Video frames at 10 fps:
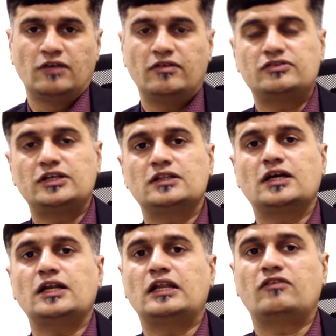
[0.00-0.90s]
We've seen
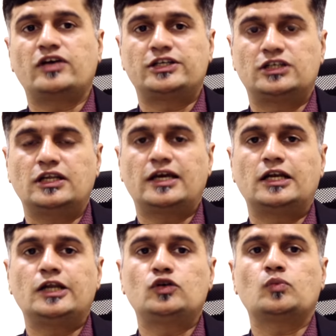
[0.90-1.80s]
that infection can
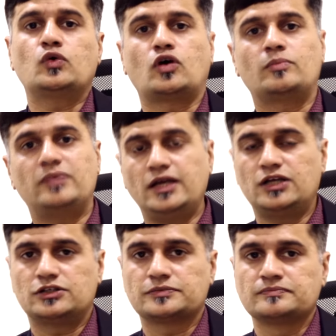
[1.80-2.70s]
lead to more
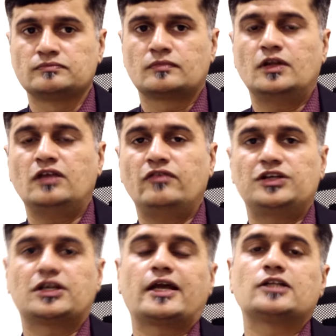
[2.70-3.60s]
complication. The
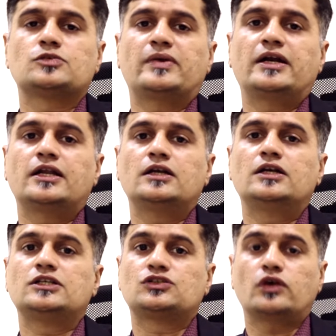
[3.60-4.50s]
infection can spread and
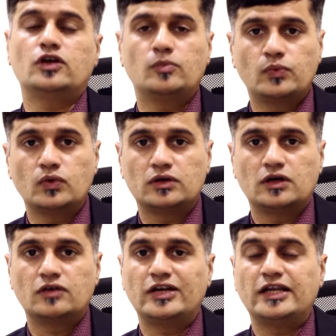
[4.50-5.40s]
destroy your bone,
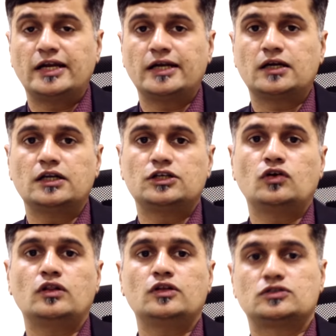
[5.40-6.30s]
a very rare condition
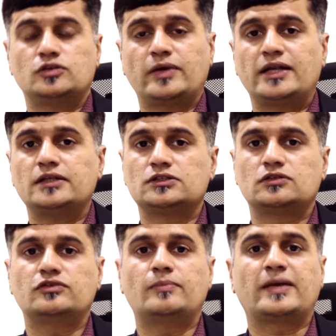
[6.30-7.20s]
called the osteomyelitis
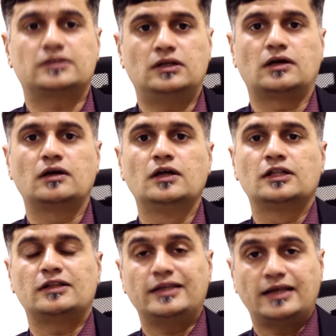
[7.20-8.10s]
of the maxilla.
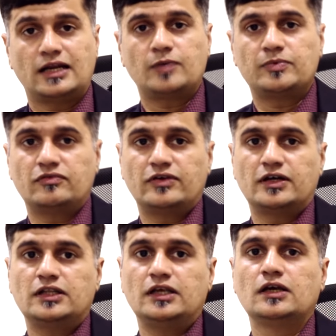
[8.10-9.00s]
That can happen where
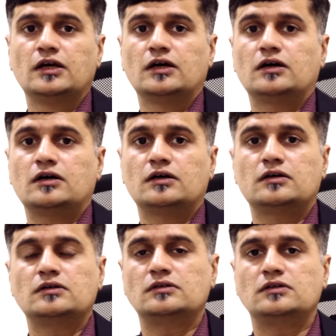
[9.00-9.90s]
the
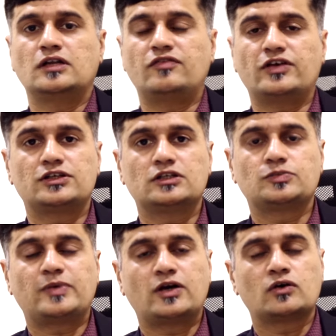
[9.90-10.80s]
uh, infection is
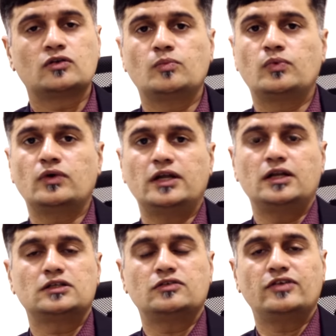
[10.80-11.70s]
spread onto the bone and
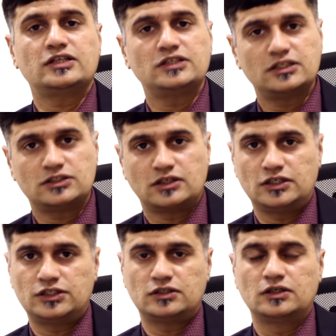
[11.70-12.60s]
it is a very serious
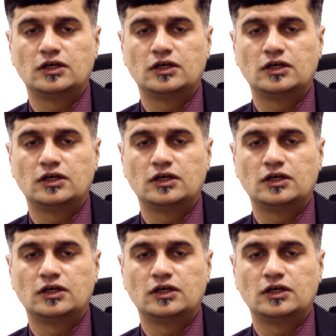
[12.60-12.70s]
condition.